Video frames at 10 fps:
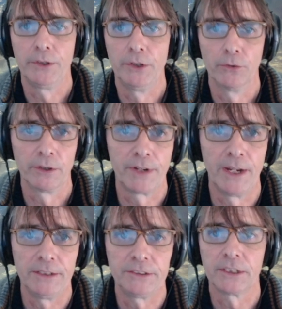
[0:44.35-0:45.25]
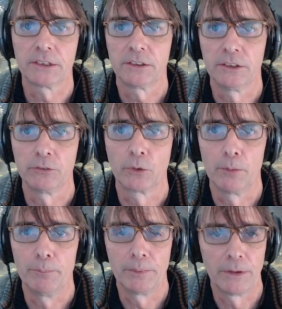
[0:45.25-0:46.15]
We don't have gates yet. This will
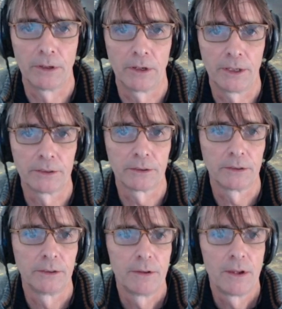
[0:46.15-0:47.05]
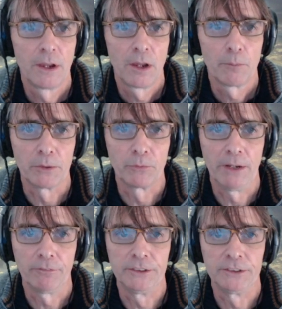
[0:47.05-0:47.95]
come later. But
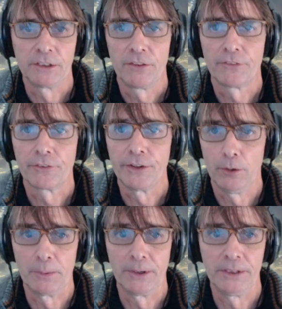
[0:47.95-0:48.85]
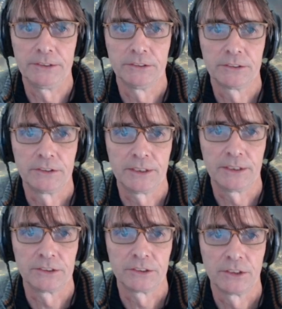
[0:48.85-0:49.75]
we have these three operations. That
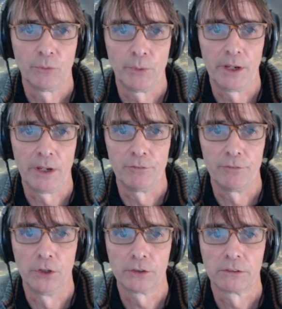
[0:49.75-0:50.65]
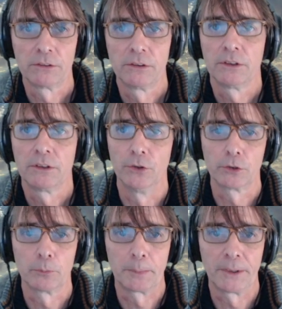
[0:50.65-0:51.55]
is, we have not, the
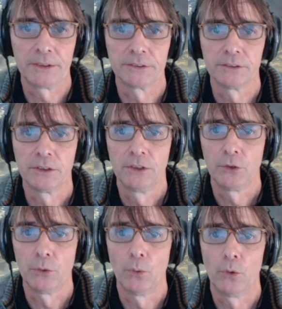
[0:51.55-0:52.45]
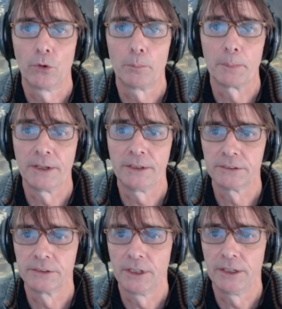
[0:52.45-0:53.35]
not operation, the or
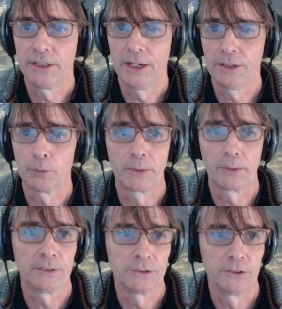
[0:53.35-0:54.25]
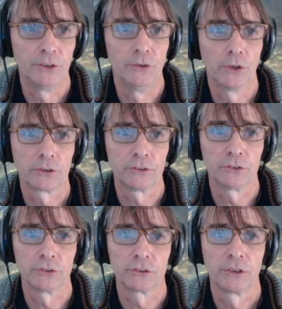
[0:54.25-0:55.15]
operation, and the and operation. The not is
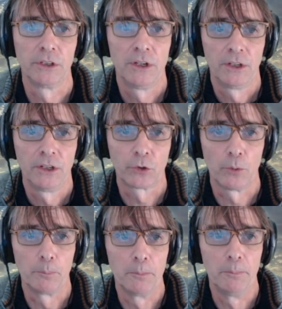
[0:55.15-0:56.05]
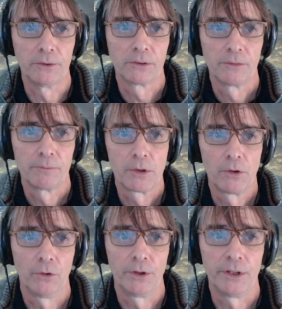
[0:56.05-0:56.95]
just the complement
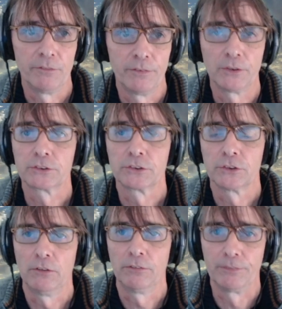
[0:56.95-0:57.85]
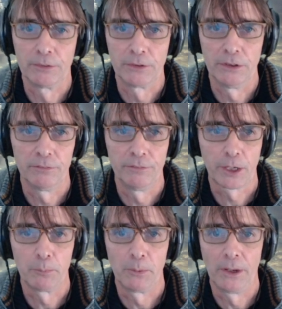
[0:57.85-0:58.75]
or the inverse of the
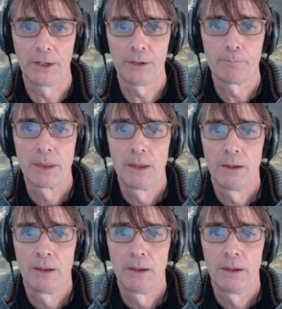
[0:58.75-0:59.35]
variable a.